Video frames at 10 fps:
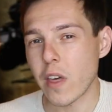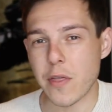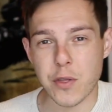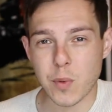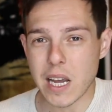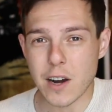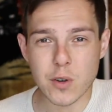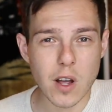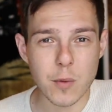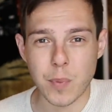Or that
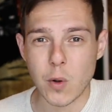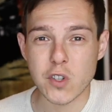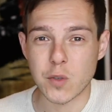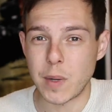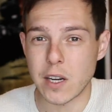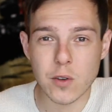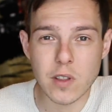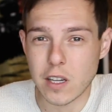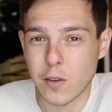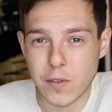$300 Bose speaker
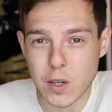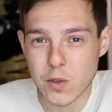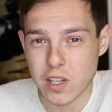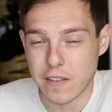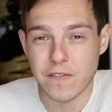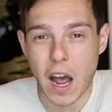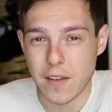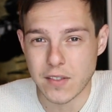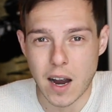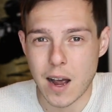that you've used like
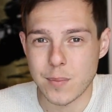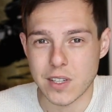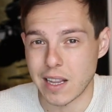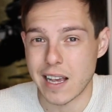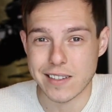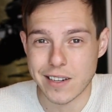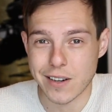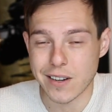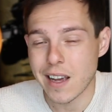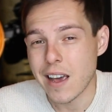5 times in the last
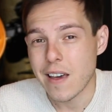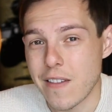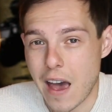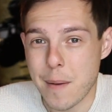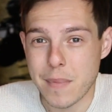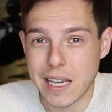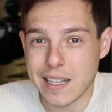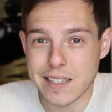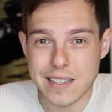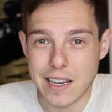year, that
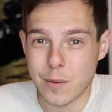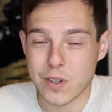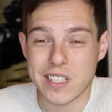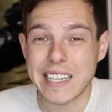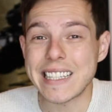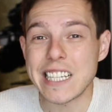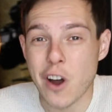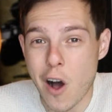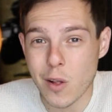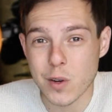means it was
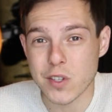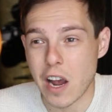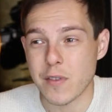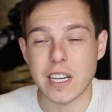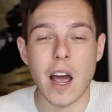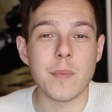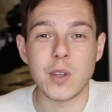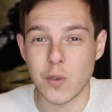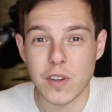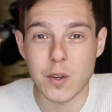$60 every time
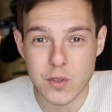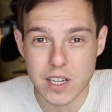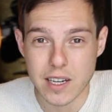you've used